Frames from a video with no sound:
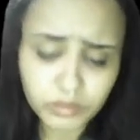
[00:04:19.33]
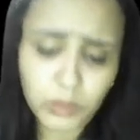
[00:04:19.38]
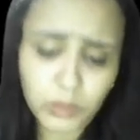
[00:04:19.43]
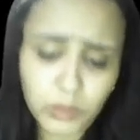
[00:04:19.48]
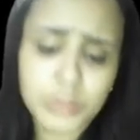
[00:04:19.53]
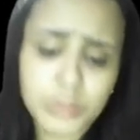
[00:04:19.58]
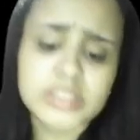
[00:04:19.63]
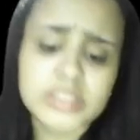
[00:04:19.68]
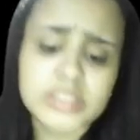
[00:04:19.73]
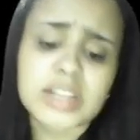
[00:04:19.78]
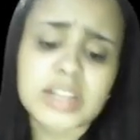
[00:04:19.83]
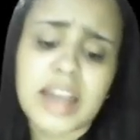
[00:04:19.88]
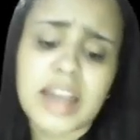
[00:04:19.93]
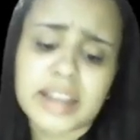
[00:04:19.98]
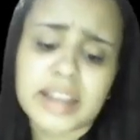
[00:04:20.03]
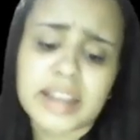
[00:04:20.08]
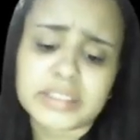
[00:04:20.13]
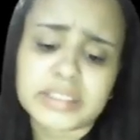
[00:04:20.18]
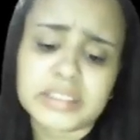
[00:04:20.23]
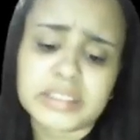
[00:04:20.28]
when
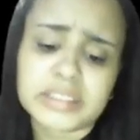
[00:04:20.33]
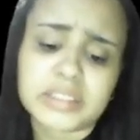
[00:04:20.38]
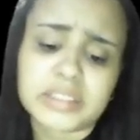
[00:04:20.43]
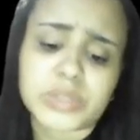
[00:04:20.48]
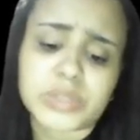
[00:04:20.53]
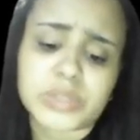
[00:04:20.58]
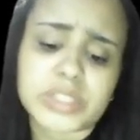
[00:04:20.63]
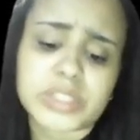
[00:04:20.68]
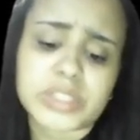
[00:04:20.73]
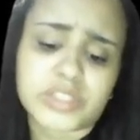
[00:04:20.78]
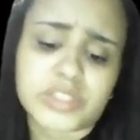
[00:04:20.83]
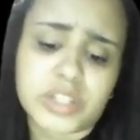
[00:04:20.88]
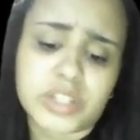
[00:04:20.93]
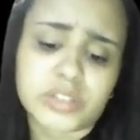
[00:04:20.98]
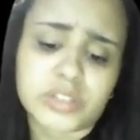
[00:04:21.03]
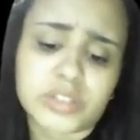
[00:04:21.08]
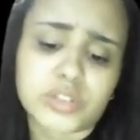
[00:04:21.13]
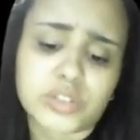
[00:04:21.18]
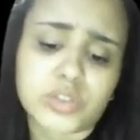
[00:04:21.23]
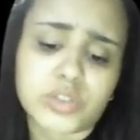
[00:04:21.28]
selecting
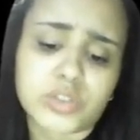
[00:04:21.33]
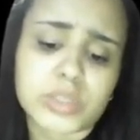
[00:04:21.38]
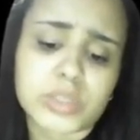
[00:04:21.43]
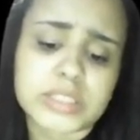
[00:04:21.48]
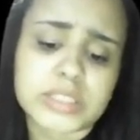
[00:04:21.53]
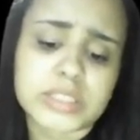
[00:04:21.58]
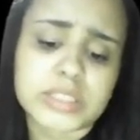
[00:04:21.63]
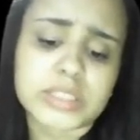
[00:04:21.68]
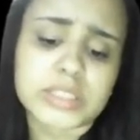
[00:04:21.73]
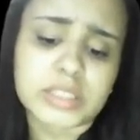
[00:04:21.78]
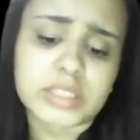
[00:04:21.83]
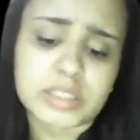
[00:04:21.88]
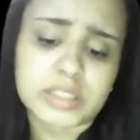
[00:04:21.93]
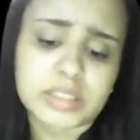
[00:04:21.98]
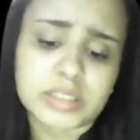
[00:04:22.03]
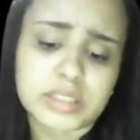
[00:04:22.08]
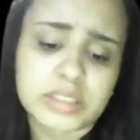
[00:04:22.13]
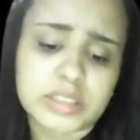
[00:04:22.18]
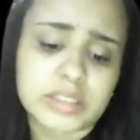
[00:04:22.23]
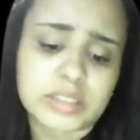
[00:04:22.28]
reagents to assess
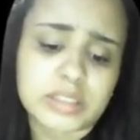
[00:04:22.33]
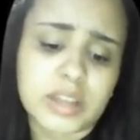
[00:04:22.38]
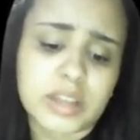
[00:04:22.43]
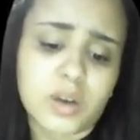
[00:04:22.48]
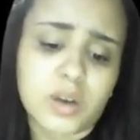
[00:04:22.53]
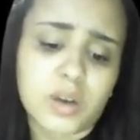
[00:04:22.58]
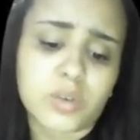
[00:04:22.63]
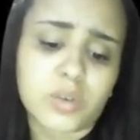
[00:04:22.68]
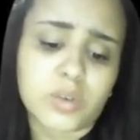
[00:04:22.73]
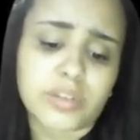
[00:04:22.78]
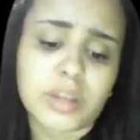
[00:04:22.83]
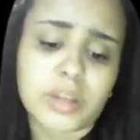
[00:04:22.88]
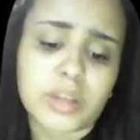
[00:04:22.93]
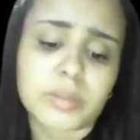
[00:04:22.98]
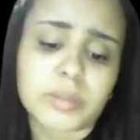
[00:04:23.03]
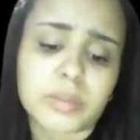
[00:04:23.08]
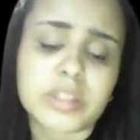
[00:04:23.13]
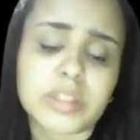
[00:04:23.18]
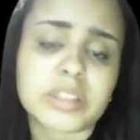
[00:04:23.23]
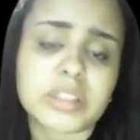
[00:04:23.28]
cell
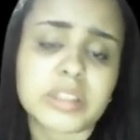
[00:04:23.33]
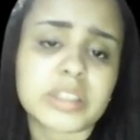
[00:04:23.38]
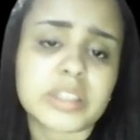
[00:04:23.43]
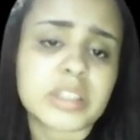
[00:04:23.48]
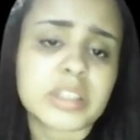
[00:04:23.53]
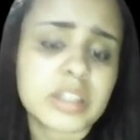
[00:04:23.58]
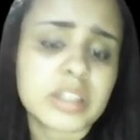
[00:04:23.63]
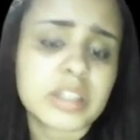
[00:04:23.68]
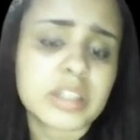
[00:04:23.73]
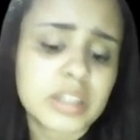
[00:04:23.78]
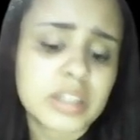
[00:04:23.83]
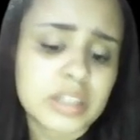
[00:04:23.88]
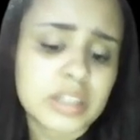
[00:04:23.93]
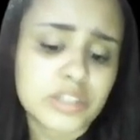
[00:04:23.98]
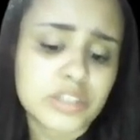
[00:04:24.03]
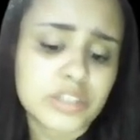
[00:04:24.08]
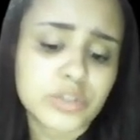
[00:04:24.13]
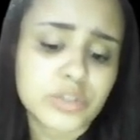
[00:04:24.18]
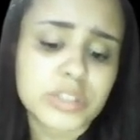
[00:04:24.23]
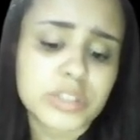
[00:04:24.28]
viability
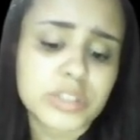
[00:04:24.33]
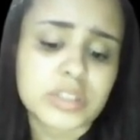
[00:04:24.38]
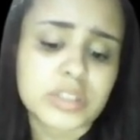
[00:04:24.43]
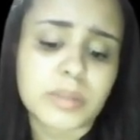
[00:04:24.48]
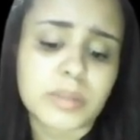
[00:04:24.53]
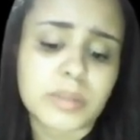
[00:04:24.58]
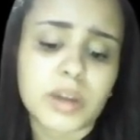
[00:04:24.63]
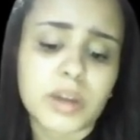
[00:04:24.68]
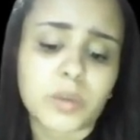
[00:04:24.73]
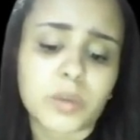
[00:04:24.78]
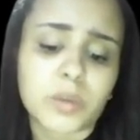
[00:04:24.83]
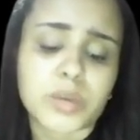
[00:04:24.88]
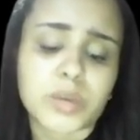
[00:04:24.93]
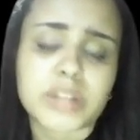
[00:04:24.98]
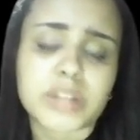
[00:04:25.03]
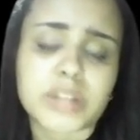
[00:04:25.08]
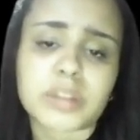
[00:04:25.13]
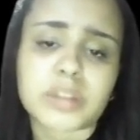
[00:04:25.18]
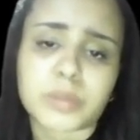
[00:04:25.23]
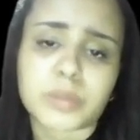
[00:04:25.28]
in 3D
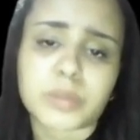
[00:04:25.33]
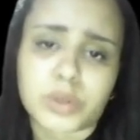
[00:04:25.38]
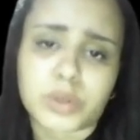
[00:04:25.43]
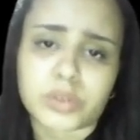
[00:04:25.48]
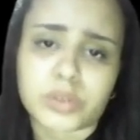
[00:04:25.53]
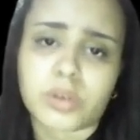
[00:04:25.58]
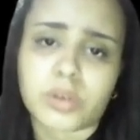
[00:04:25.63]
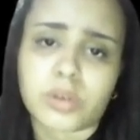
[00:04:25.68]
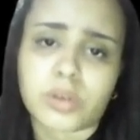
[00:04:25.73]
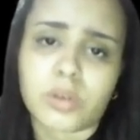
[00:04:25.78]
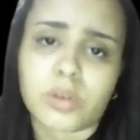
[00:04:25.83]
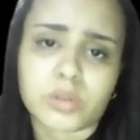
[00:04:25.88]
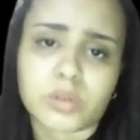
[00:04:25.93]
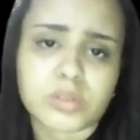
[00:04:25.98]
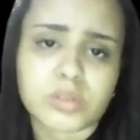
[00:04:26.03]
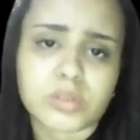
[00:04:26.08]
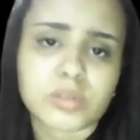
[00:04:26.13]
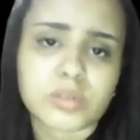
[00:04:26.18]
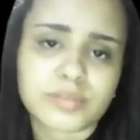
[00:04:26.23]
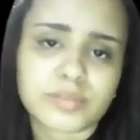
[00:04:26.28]
bioprinting
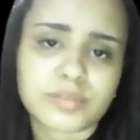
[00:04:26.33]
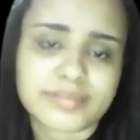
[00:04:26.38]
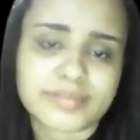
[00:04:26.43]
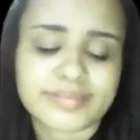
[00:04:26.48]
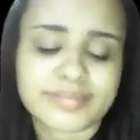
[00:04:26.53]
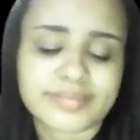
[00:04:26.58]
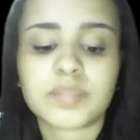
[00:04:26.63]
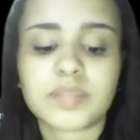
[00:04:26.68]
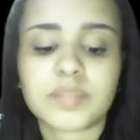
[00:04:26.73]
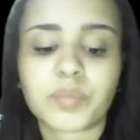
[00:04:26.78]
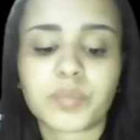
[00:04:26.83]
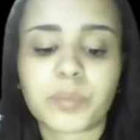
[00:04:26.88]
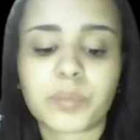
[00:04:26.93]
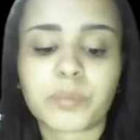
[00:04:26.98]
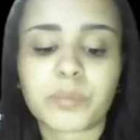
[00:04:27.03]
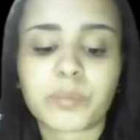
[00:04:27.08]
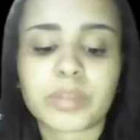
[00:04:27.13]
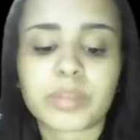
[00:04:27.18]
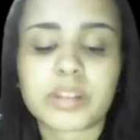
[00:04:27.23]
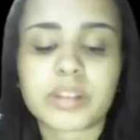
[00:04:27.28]
protocols.
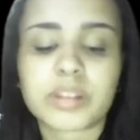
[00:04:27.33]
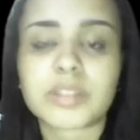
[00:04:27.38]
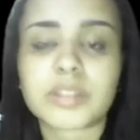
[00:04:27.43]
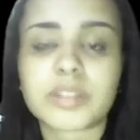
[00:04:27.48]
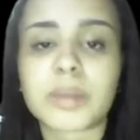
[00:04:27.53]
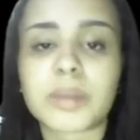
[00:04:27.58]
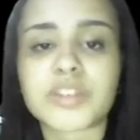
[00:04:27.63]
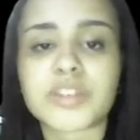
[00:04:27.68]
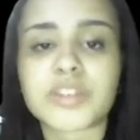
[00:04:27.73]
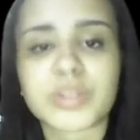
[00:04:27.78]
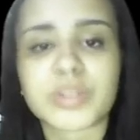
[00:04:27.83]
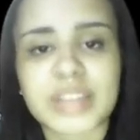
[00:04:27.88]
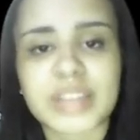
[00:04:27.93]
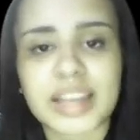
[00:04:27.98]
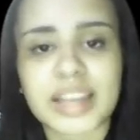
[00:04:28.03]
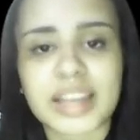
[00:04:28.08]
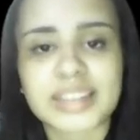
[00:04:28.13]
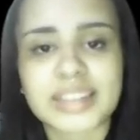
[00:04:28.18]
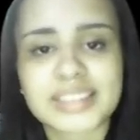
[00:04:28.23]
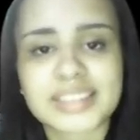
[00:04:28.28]
Special
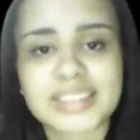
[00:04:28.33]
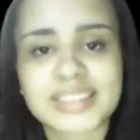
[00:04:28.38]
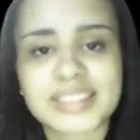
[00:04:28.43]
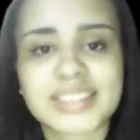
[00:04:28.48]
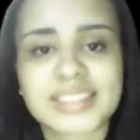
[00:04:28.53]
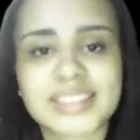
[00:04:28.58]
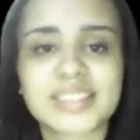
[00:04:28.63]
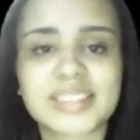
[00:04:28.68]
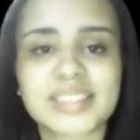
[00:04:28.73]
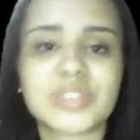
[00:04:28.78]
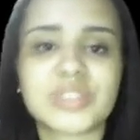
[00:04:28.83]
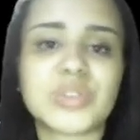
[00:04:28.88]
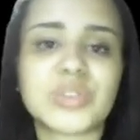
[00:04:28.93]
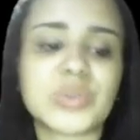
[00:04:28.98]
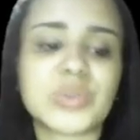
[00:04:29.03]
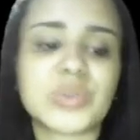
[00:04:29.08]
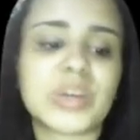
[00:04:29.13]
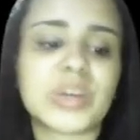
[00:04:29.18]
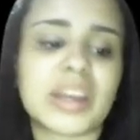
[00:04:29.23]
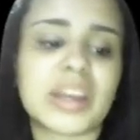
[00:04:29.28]
thanks
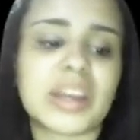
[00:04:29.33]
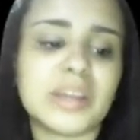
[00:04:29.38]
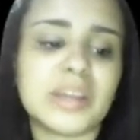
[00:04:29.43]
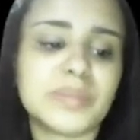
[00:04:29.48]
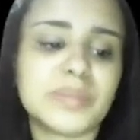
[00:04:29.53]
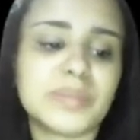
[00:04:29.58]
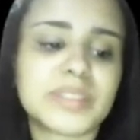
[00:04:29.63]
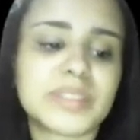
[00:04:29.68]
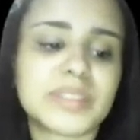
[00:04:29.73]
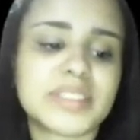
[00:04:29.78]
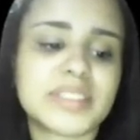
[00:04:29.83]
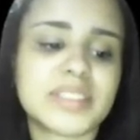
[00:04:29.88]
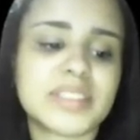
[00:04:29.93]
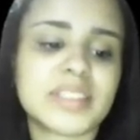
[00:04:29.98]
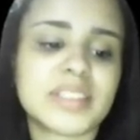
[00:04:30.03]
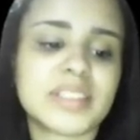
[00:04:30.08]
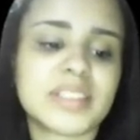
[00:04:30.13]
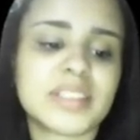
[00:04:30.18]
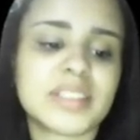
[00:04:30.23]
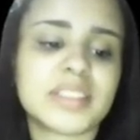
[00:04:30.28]
to CAPES,
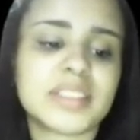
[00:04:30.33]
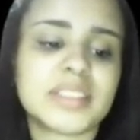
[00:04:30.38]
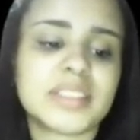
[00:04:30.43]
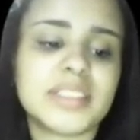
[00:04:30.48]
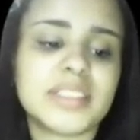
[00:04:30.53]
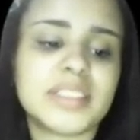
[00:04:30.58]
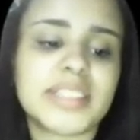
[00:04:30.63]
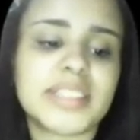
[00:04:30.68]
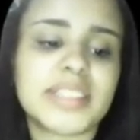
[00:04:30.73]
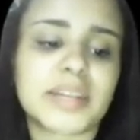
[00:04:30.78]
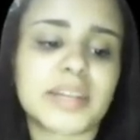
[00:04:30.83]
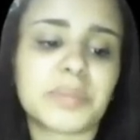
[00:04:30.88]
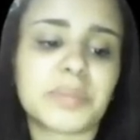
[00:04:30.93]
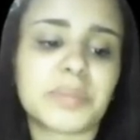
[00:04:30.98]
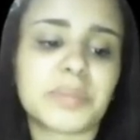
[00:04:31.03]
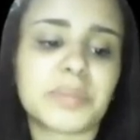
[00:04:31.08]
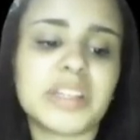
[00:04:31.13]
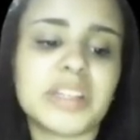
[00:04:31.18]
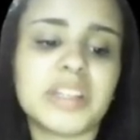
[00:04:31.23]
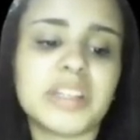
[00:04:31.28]

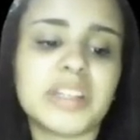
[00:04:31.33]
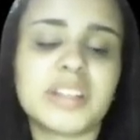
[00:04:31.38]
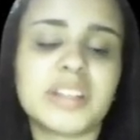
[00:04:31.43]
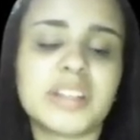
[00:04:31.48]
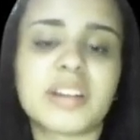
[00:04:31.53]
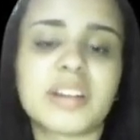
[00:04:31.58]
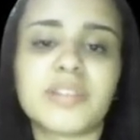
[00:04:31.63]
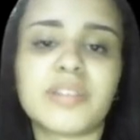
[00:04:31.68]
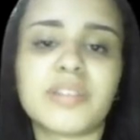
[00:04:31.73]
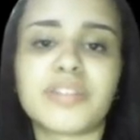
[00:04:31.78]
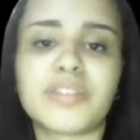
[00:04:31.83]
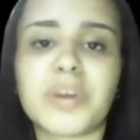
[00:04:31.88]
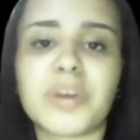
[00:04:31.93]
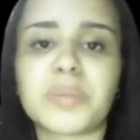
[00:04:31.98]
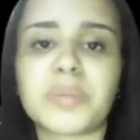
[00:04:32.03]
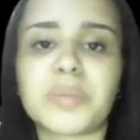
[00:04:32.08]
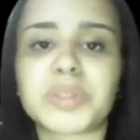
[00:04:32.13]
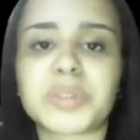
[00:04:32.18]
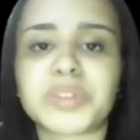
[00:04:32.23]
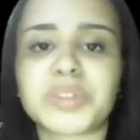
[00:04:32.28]
CNPq, and
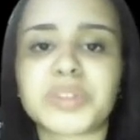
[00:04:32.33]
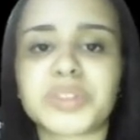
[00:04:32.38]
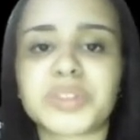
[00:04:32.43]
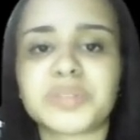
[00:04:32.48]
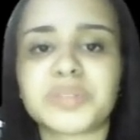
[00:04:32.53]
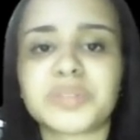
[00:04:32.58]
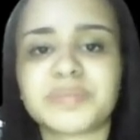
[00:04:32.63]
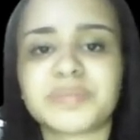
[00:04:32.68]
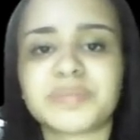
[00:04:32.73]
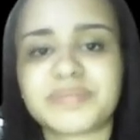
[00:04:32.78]
FAPERS.